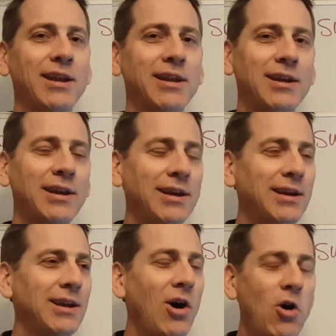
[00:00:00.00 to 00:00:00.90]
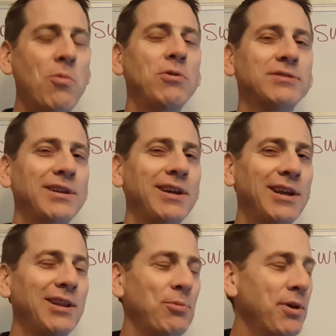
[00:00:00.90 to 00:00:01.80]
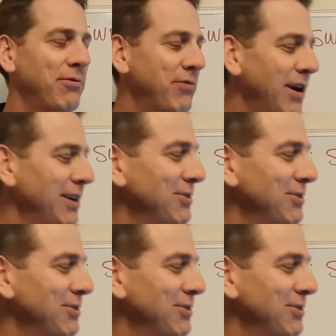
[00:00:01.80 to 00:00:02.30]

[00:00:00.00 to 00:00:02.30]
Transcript: It almost can get a little bit of fun.